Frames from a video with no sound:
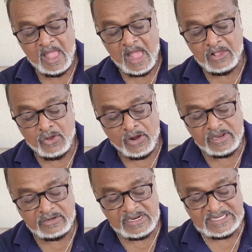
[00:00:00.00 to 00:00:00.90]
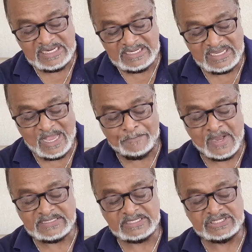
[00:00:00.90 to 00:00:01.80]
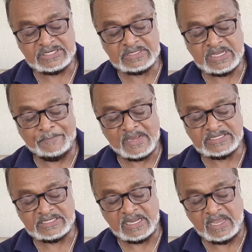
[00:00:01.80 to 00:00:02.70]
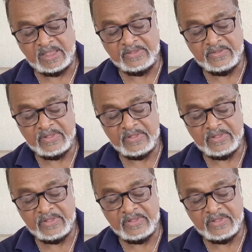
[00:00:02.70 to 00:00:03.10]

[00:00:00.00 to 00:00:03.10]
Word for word: According to the seating capacity, capacity